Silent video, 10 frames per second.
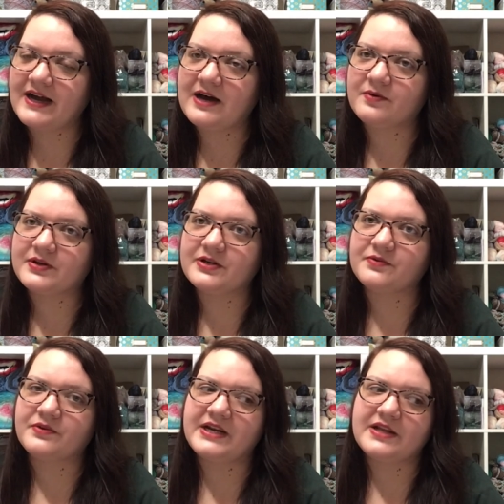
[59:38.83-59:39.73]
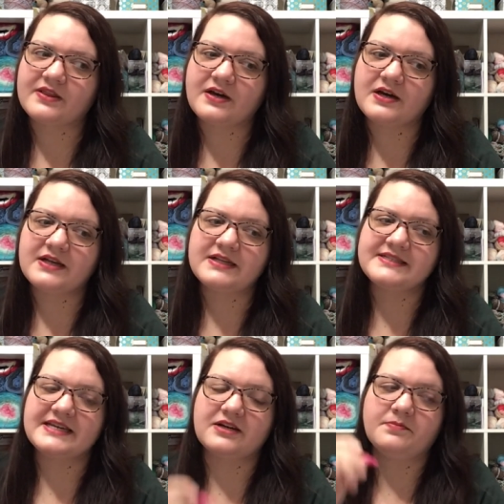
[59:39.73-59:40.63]
hour readathon
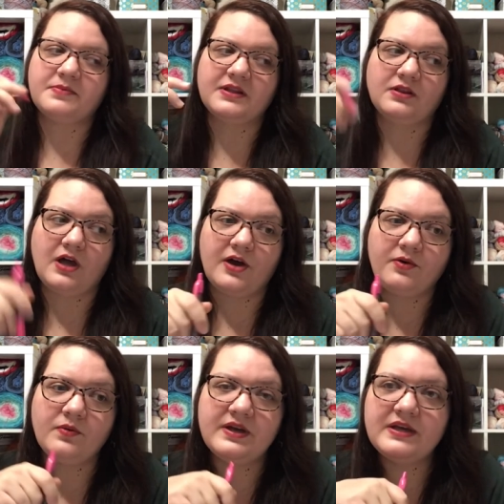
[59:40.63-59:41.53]
down below